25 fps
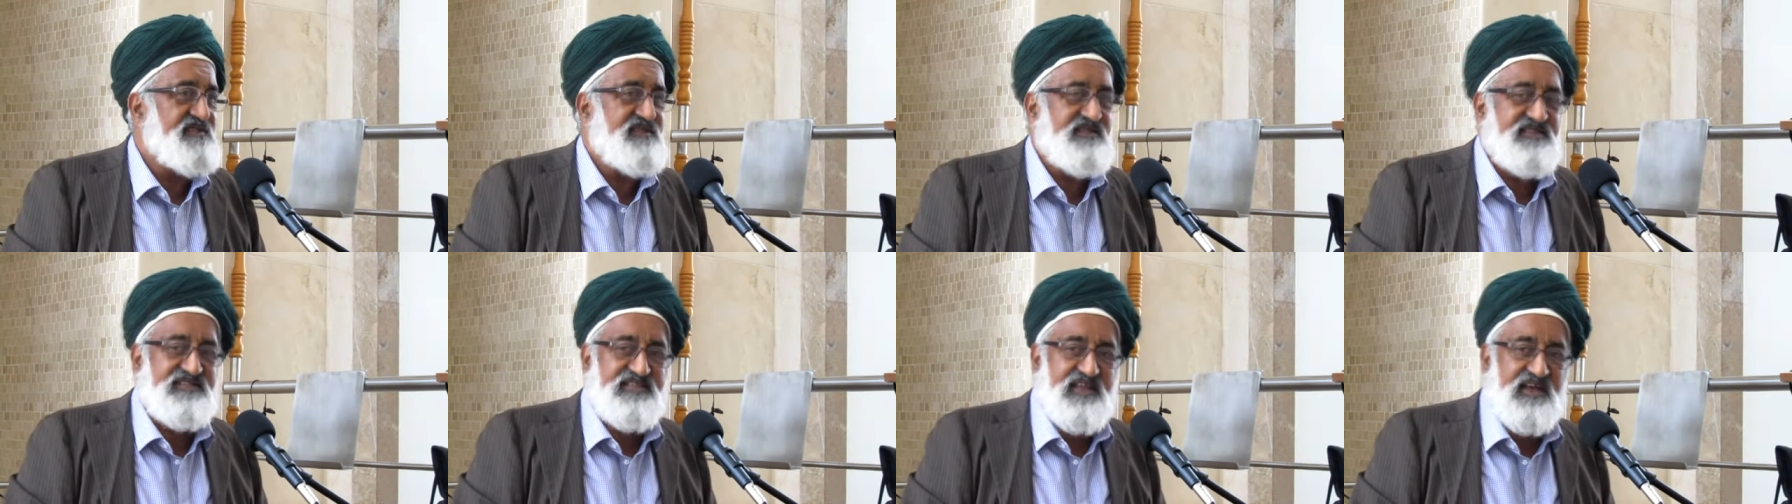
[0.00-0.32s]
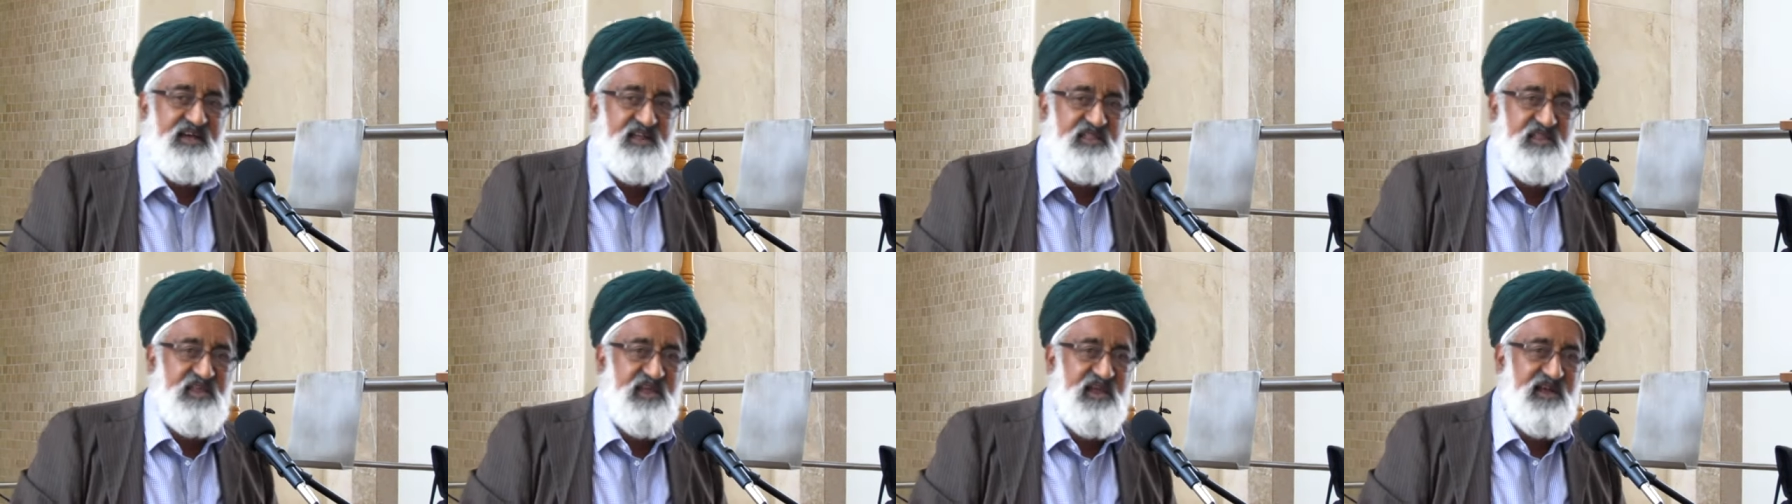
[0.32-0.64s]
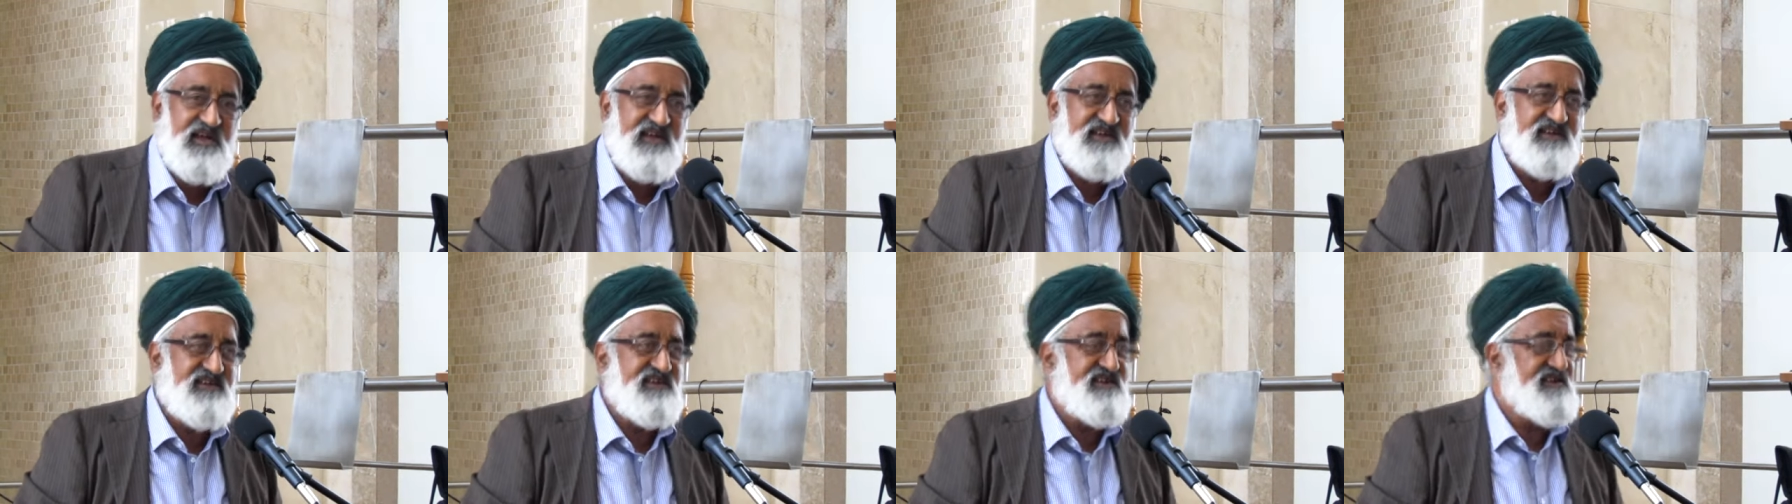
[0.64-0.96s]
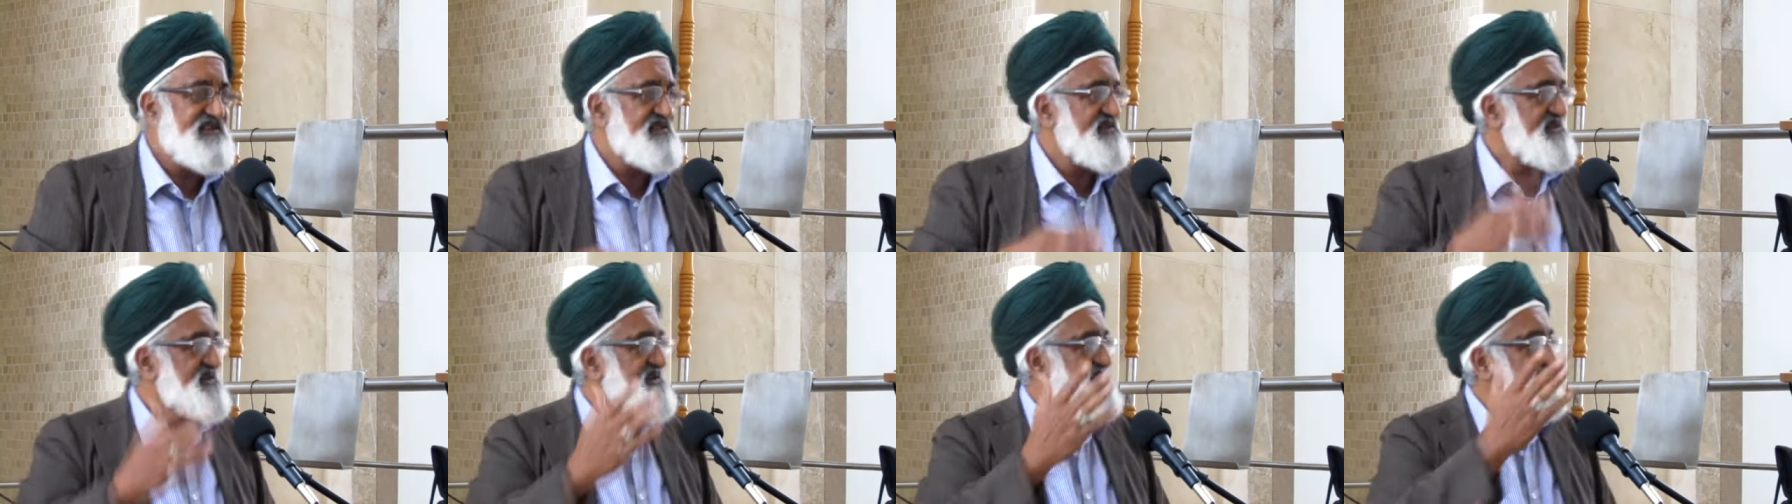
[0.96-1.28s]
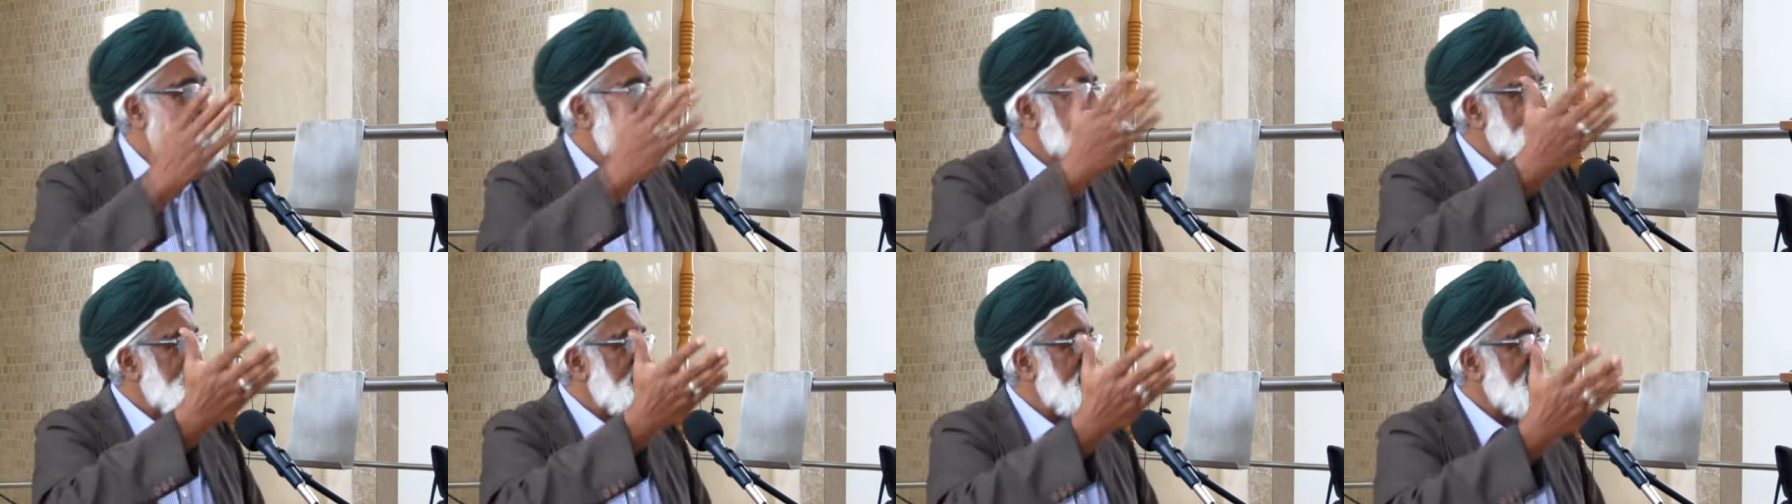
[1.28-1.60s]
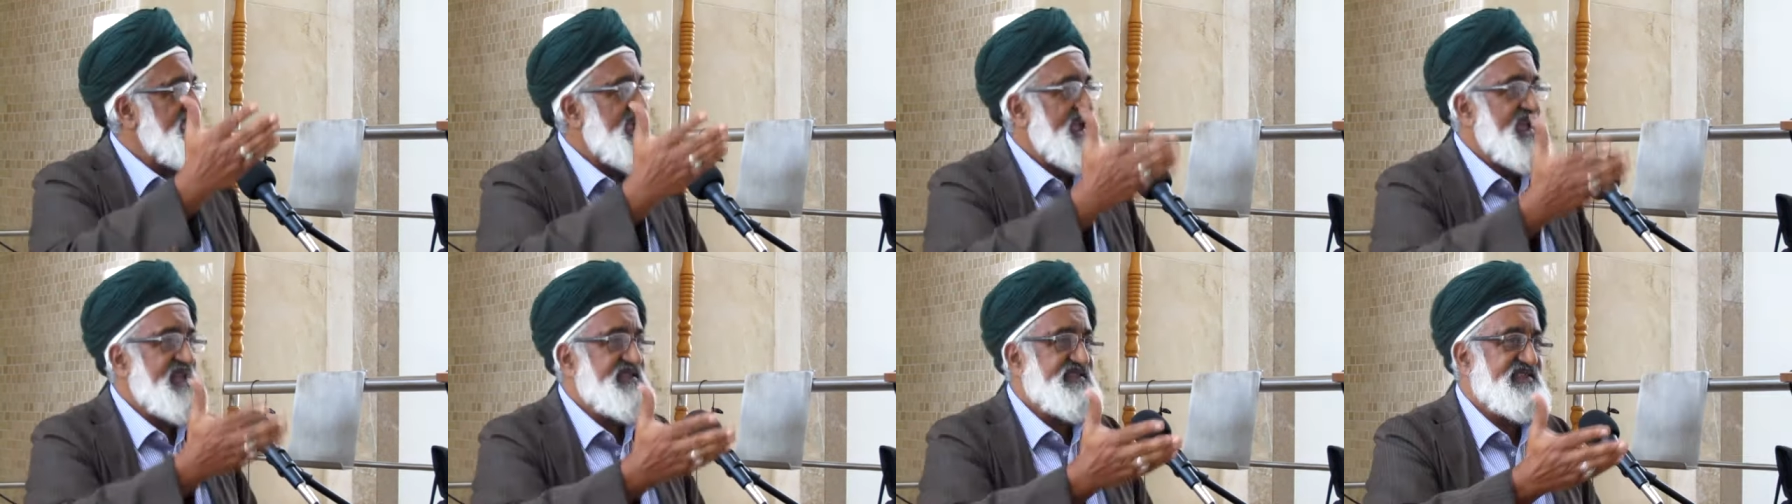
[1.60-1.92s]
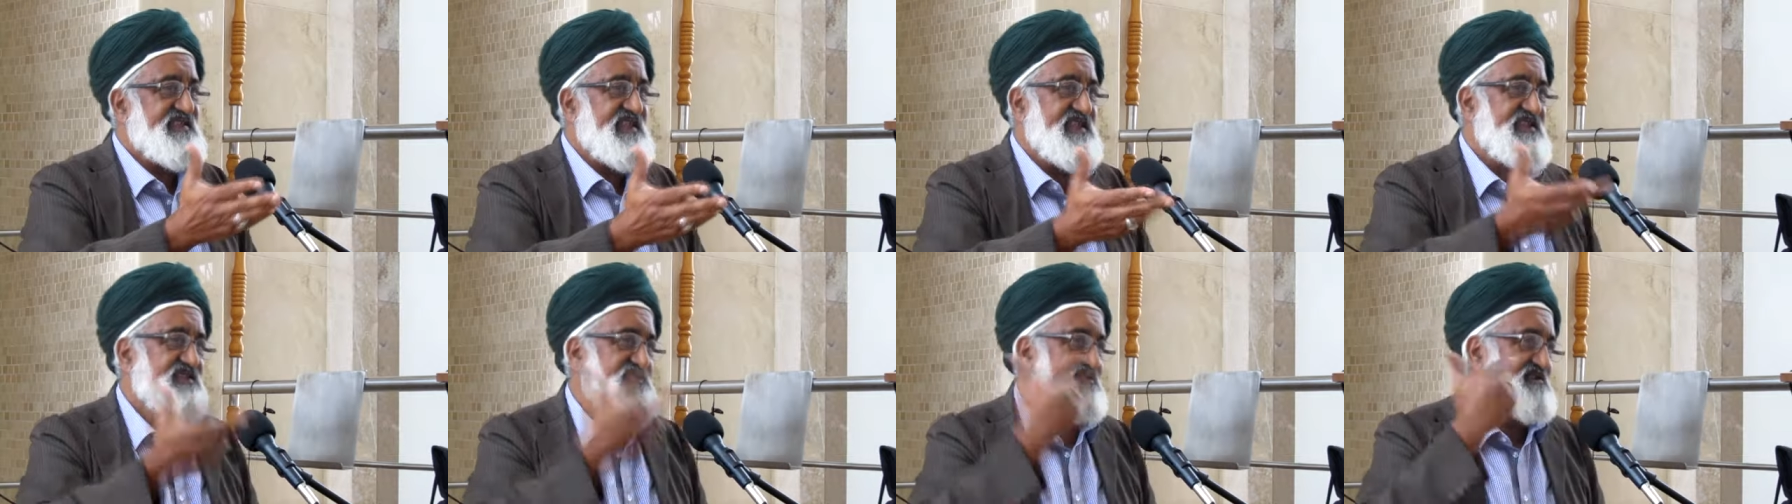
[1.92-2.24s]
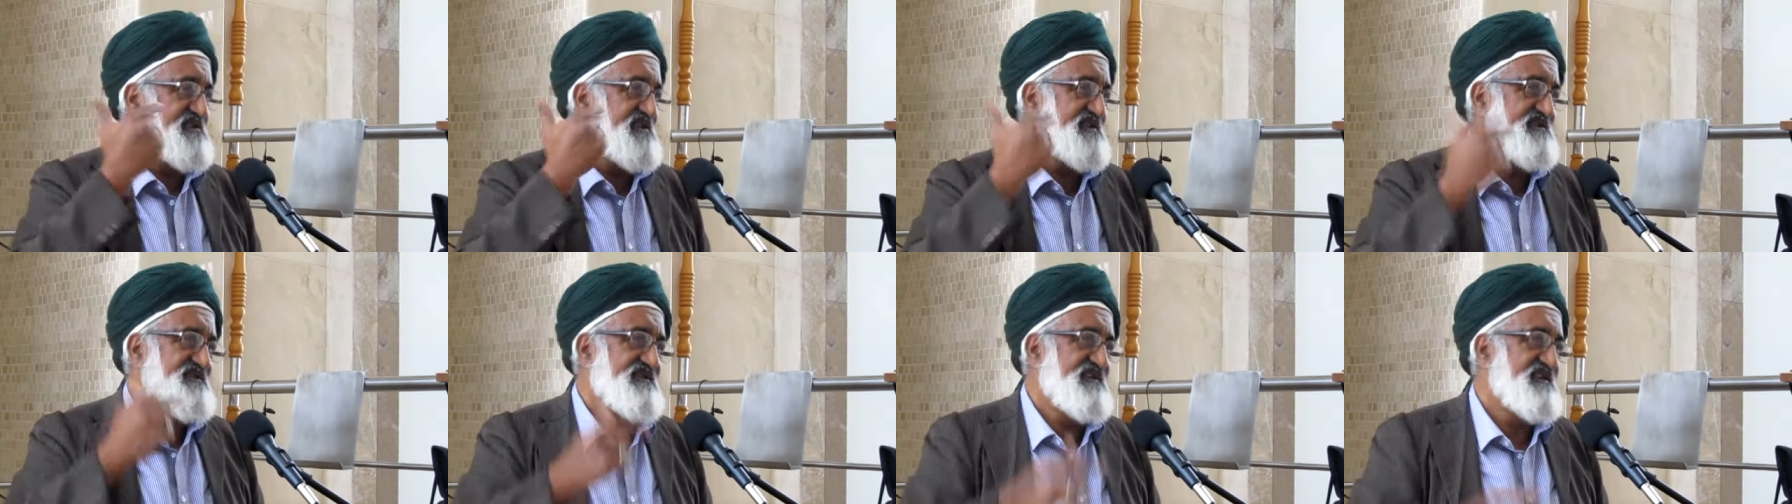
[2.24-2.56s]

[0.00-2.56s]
Saria has said,